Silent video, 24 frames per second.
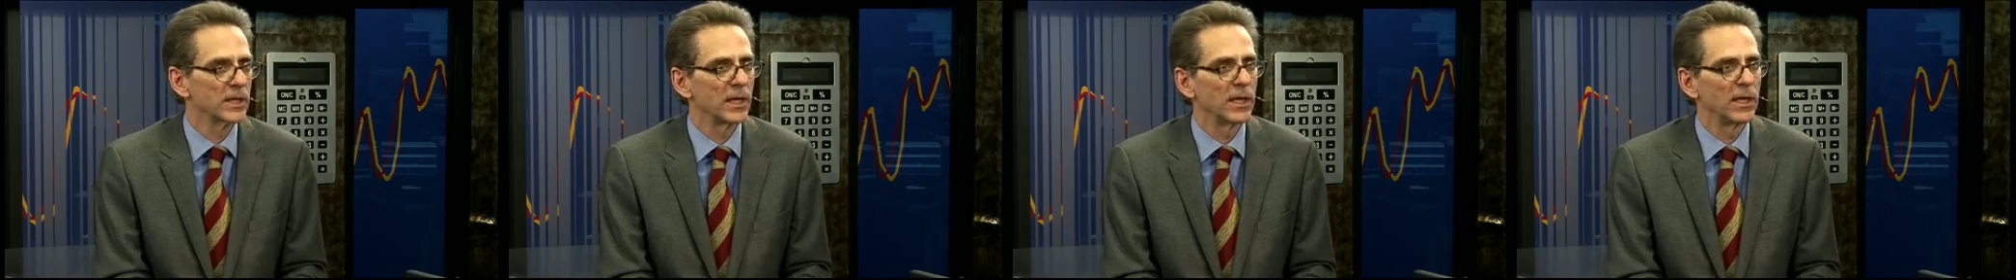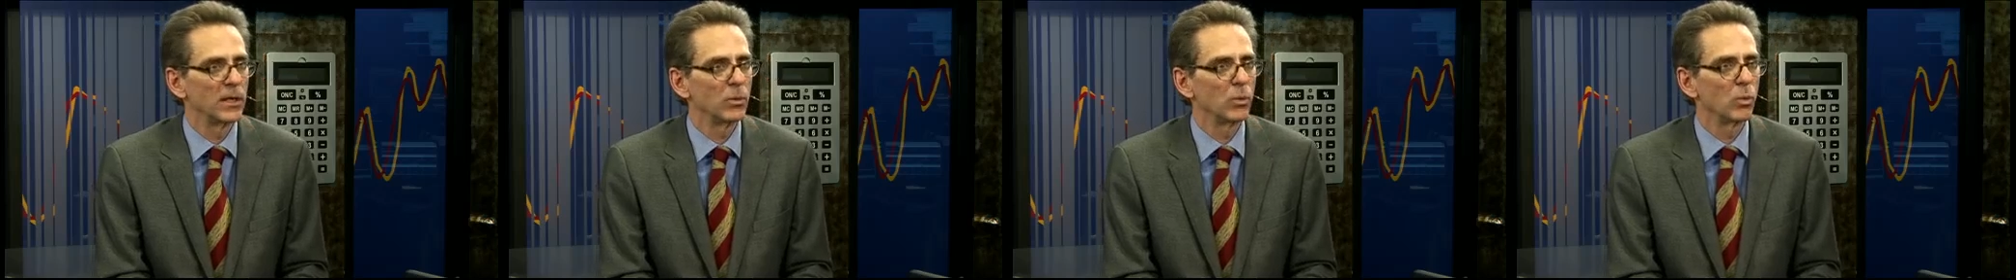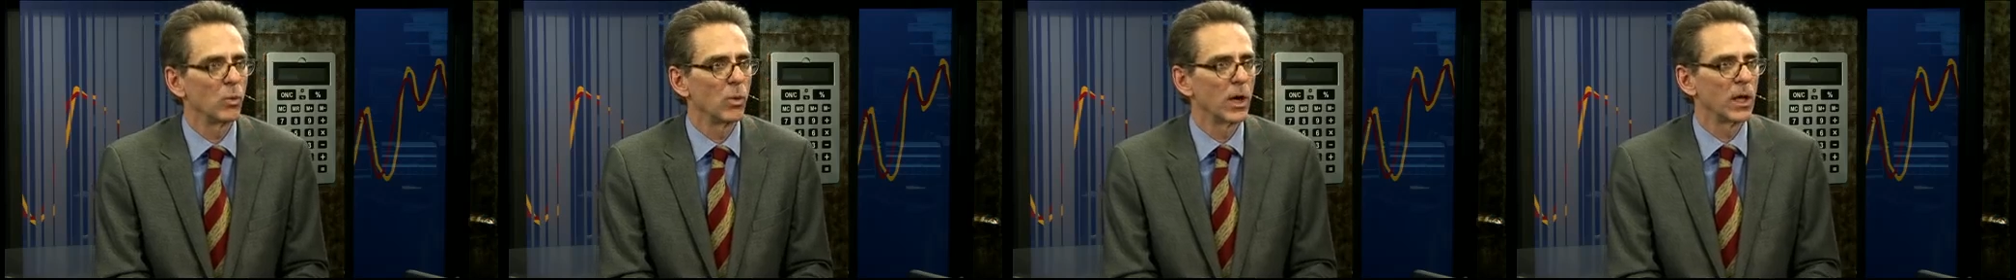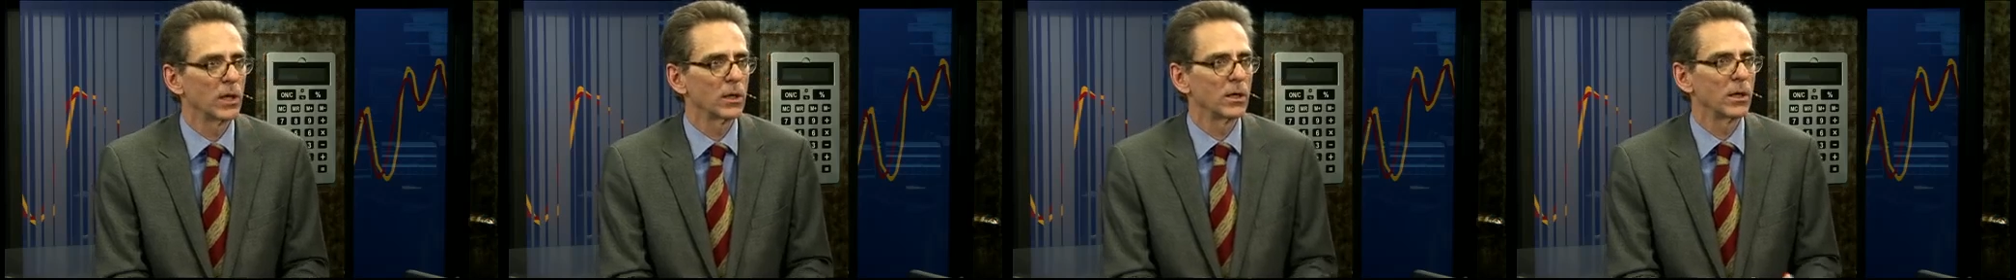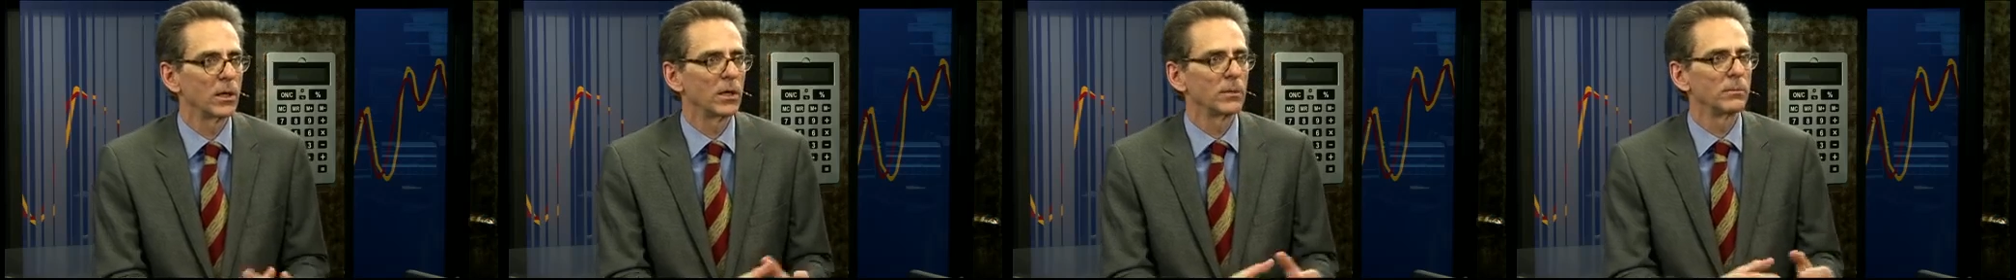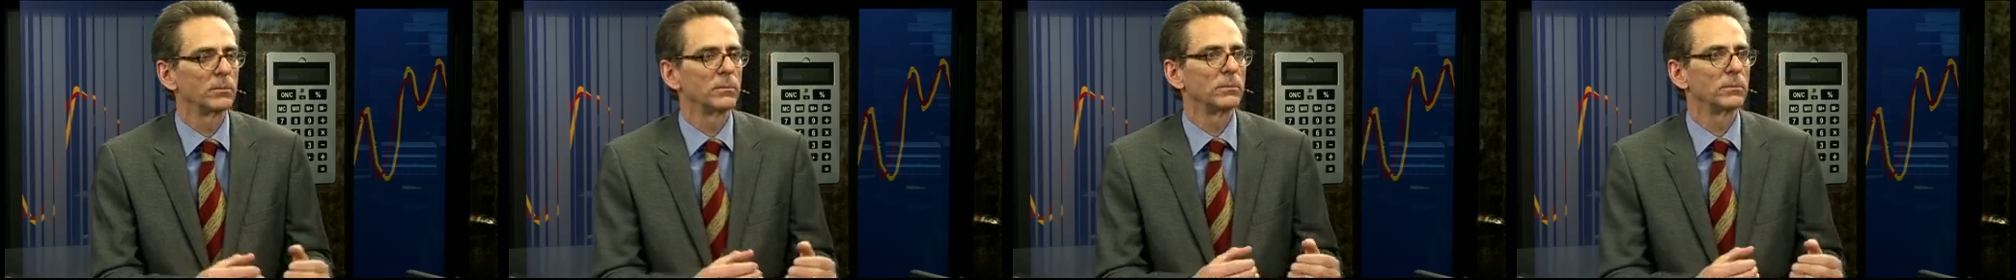they
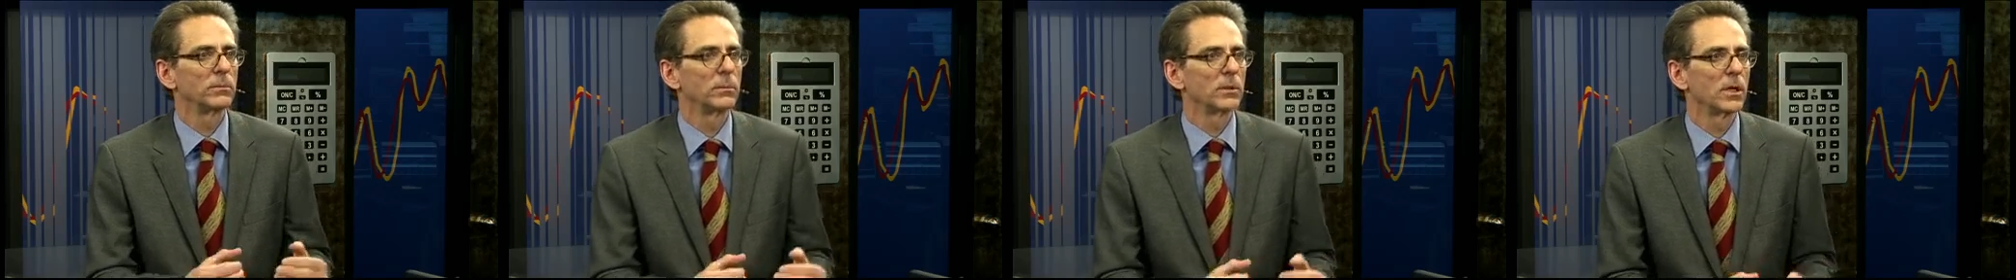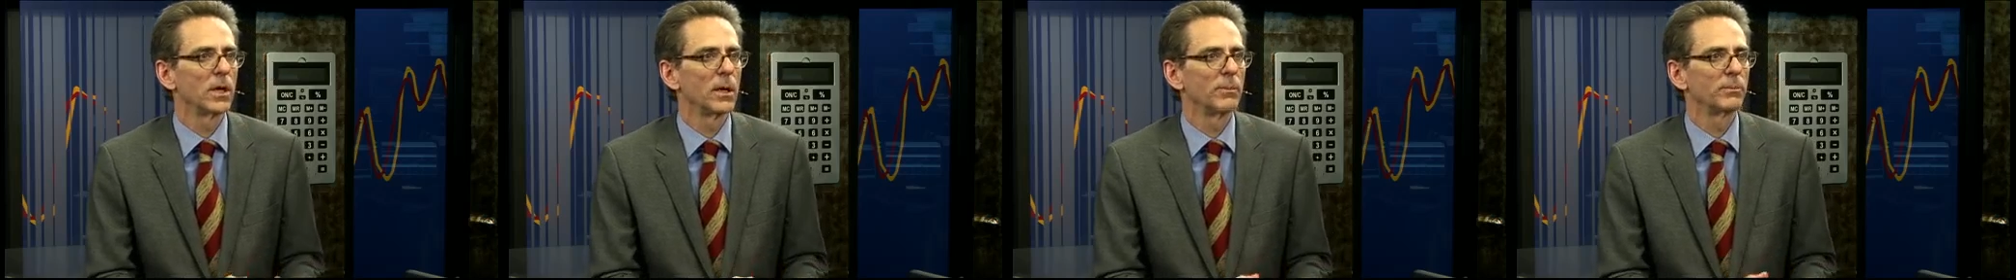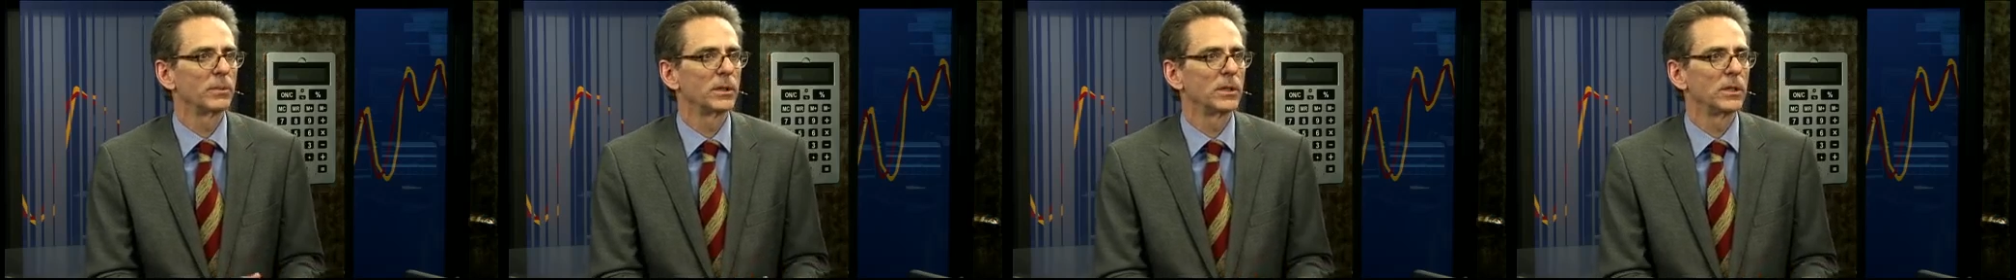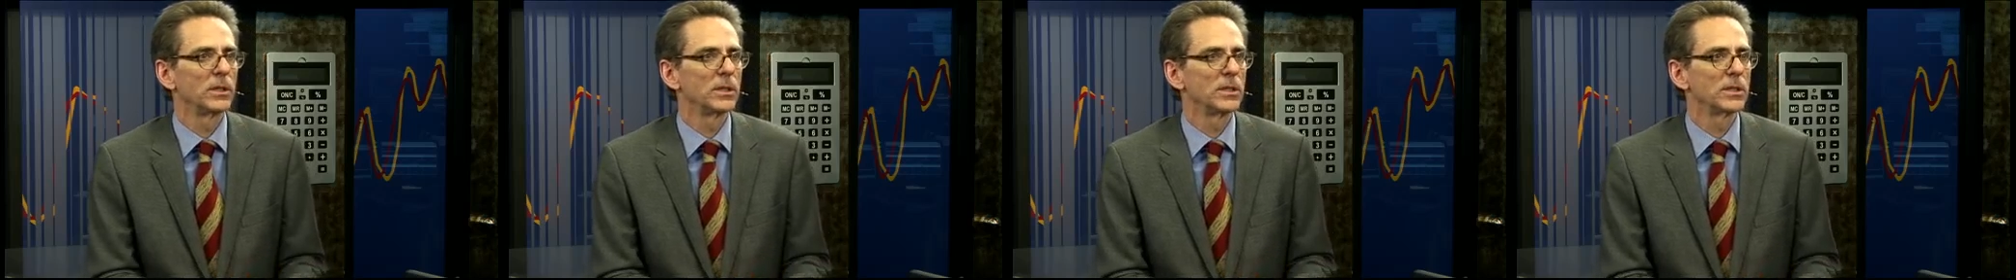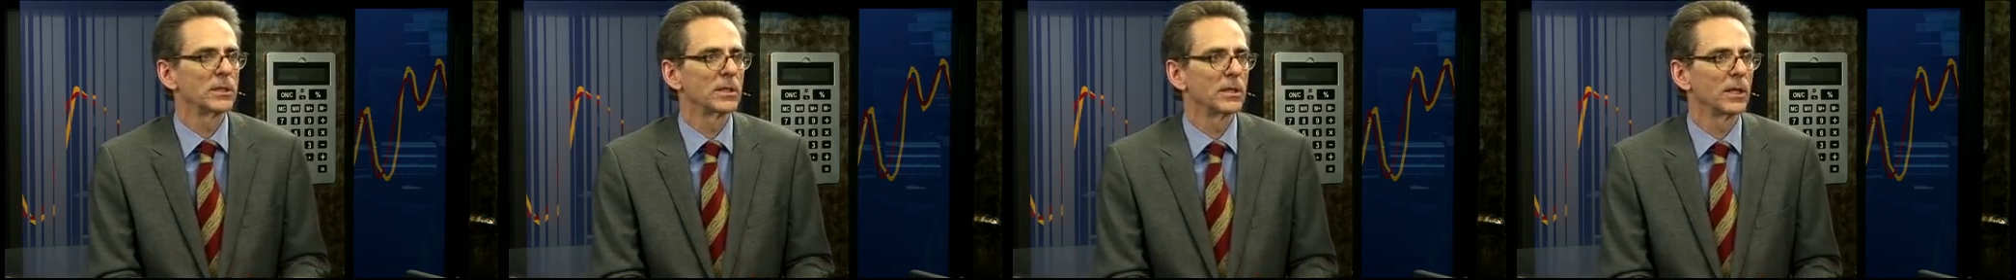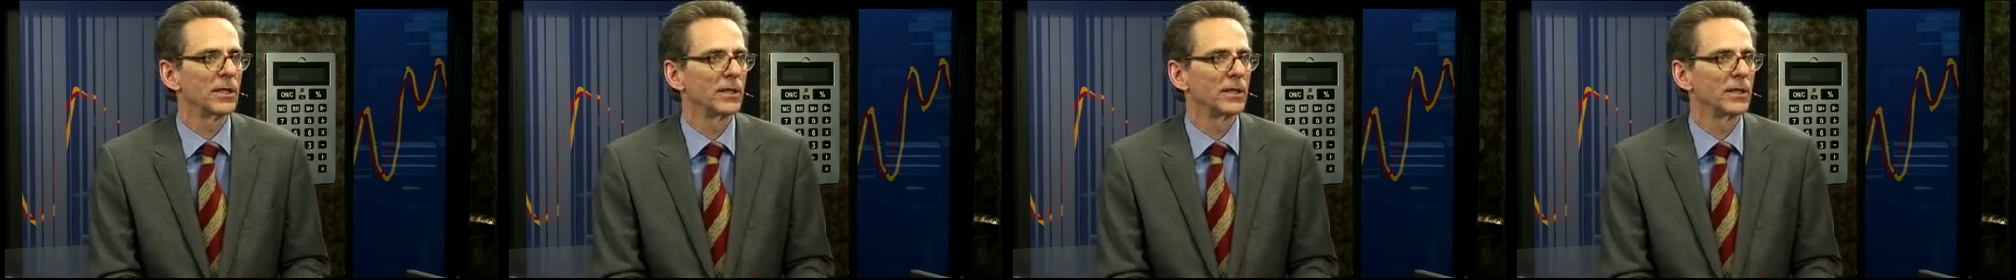welcome companies